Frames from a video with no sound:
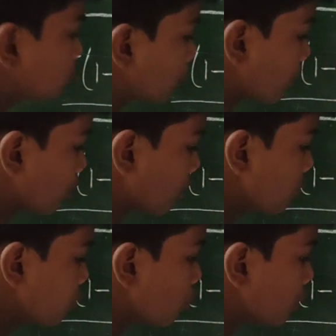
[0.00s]
the power
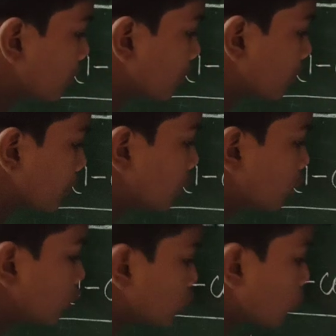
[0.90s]
of 4.
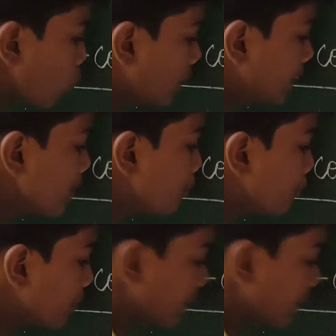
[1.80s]
So what I am doing